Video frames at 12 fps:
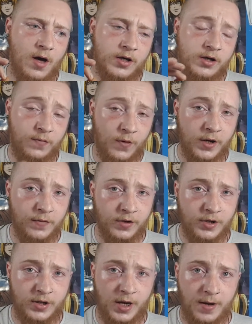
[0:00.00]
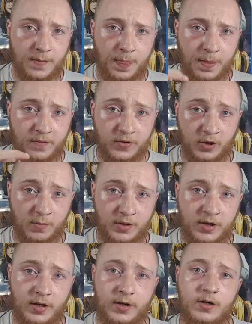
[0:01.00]
Survivor set for
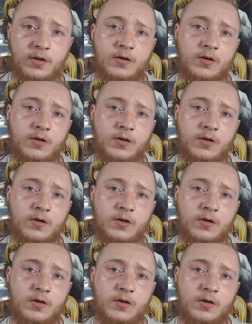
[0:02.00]
Zombicide,